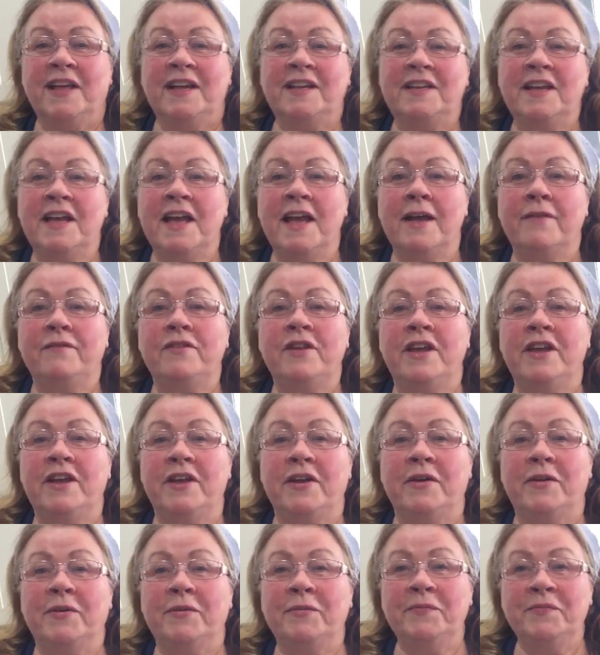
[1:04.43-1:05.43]
Glad to have you
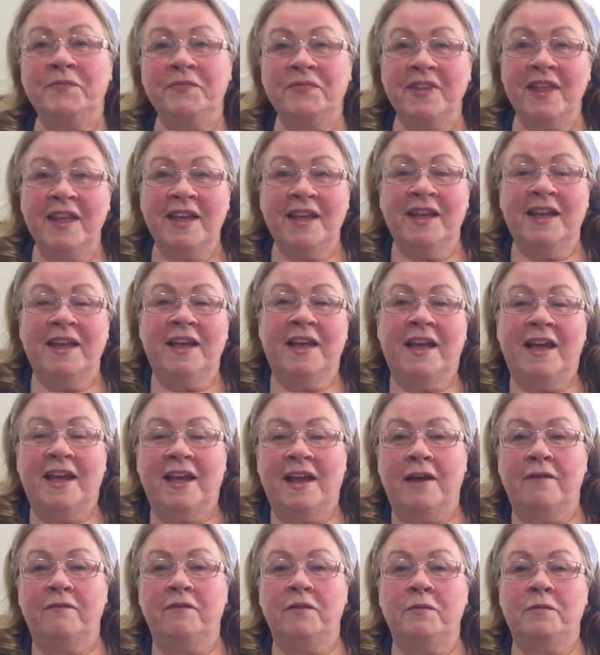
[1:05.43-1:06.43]
here,
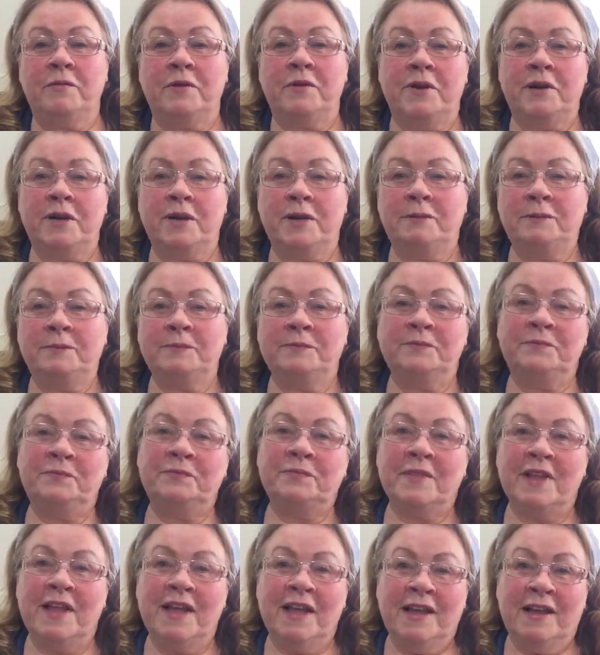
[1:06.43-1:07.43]
everyone.
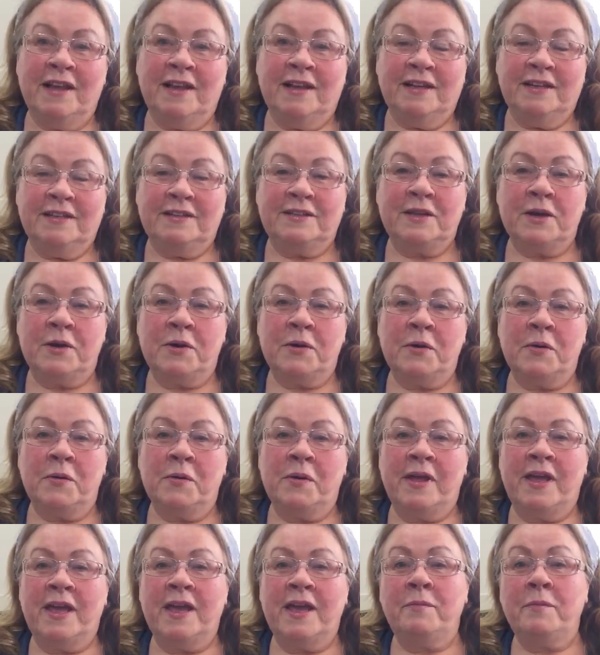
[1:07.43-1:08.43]

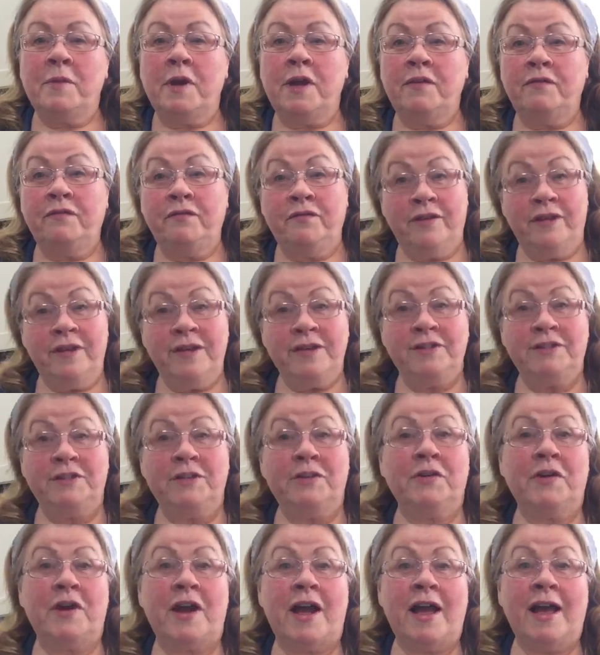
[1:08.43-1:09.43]
So in my
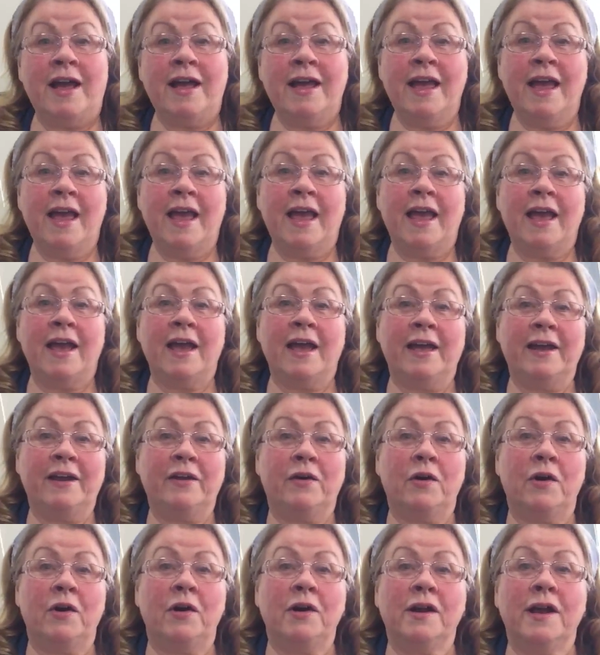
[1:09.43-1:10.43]
freezer, I
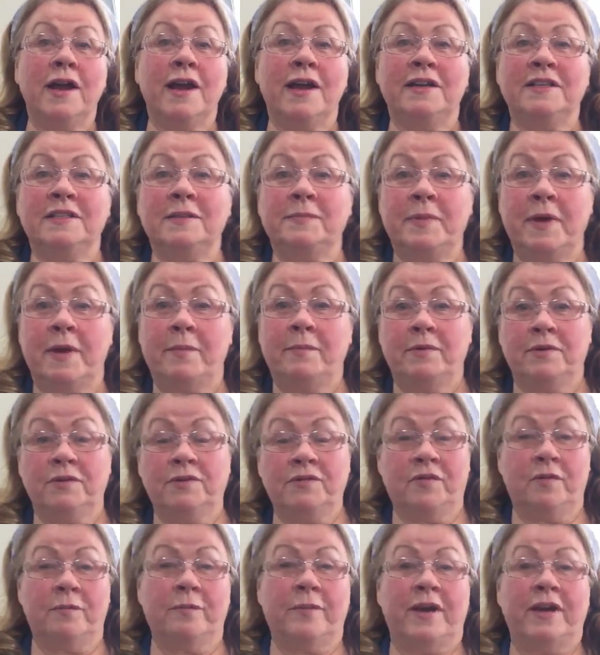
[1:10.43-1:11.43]
had all kinds of
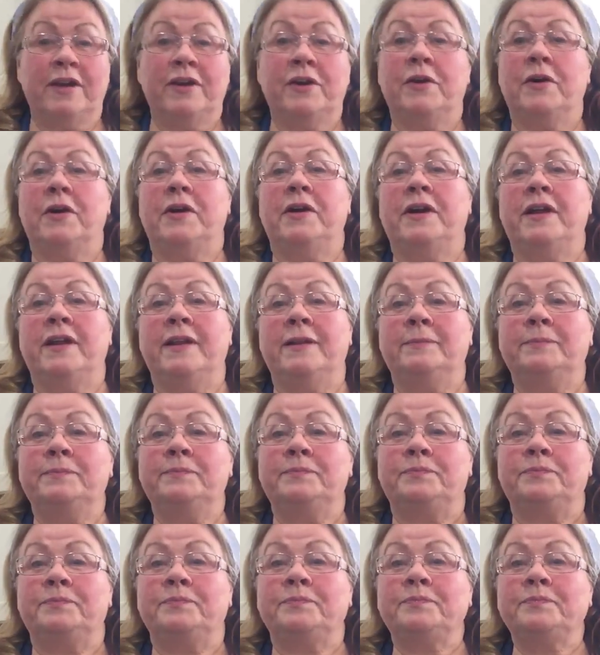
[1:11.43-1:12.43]
peppers from my garden.